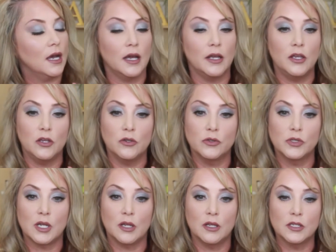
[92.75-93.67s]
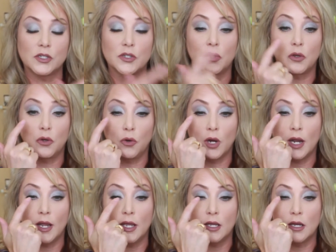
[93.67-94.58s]
I used this
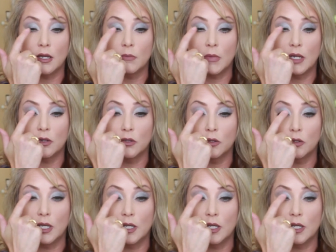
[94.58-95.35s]
gray gunmetal